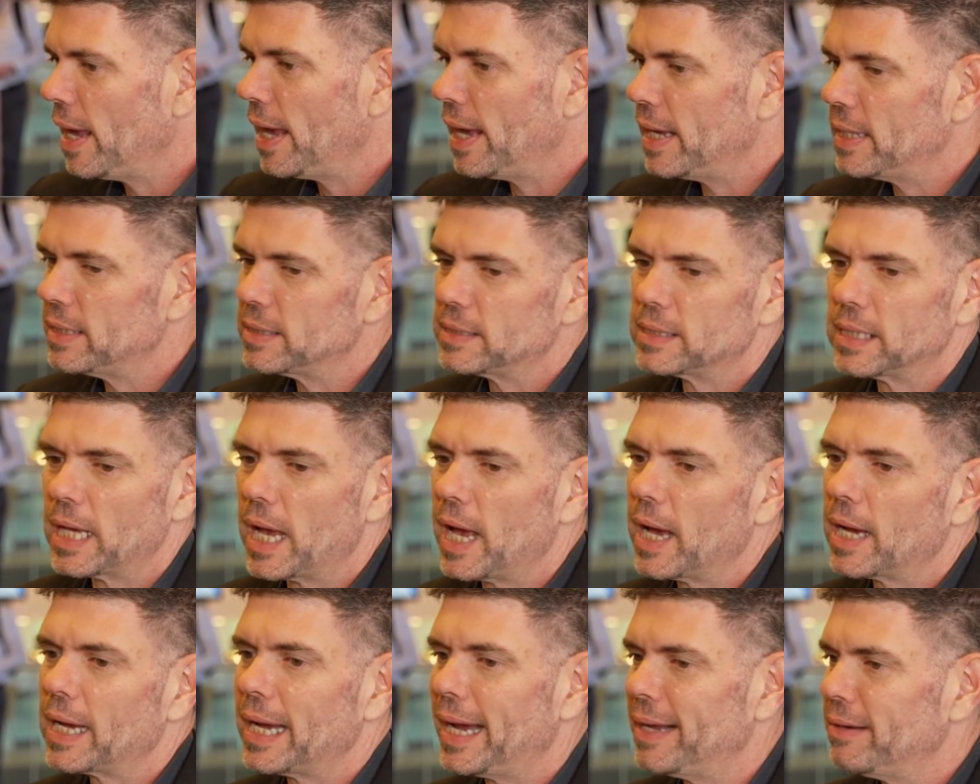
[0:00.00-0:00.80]
is
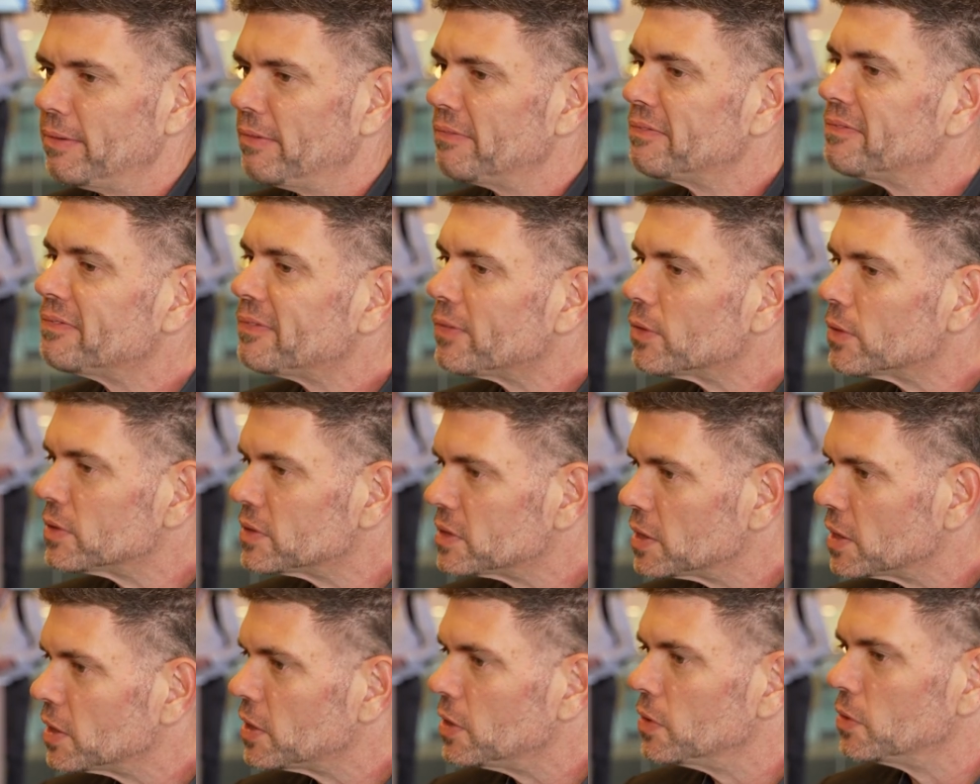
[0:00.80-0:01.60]
uh, kind of
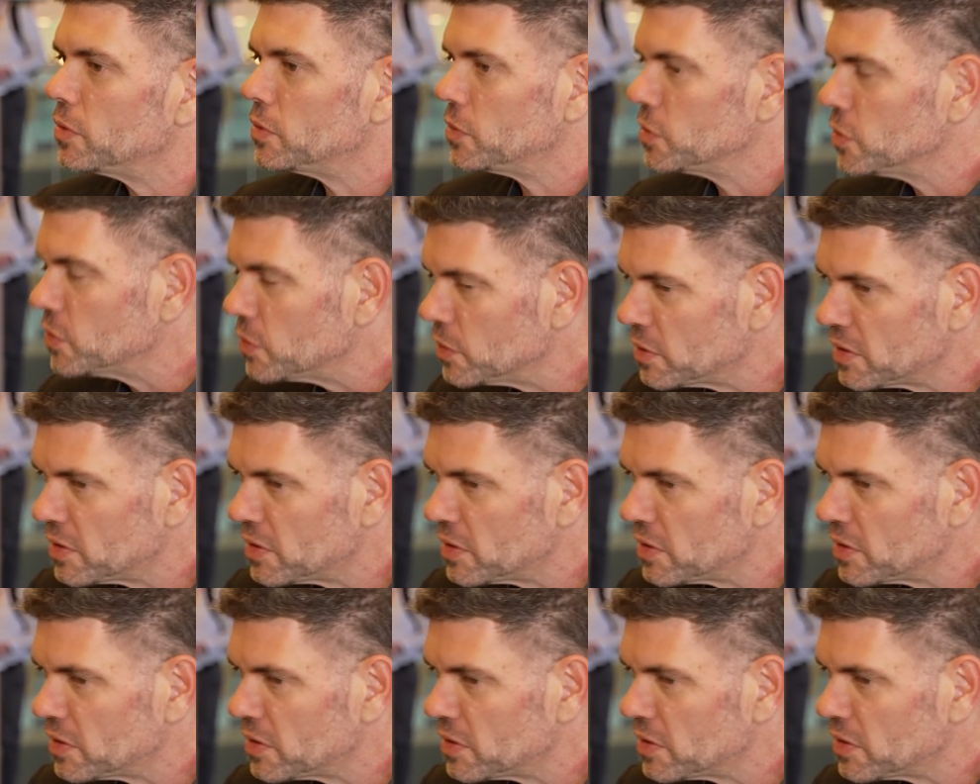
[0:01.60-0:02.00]
forcing you do